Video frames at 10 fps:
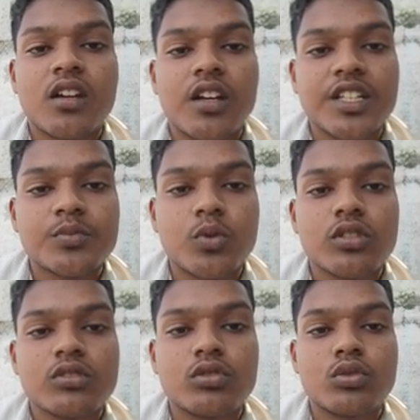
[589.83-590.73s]

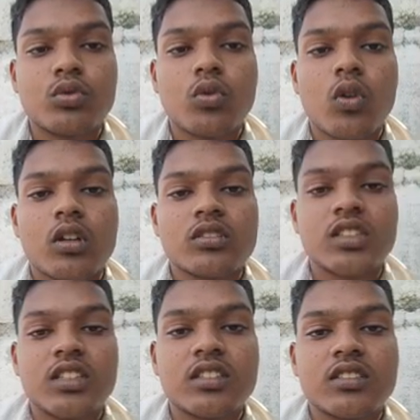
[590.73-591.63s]
response to clock
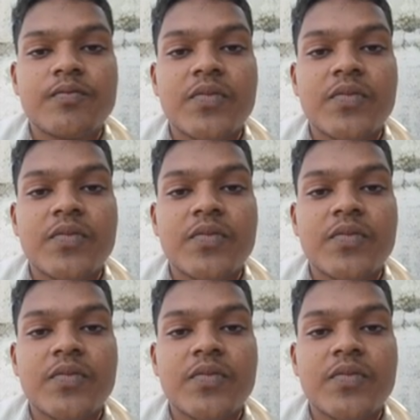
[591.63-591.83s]
signals.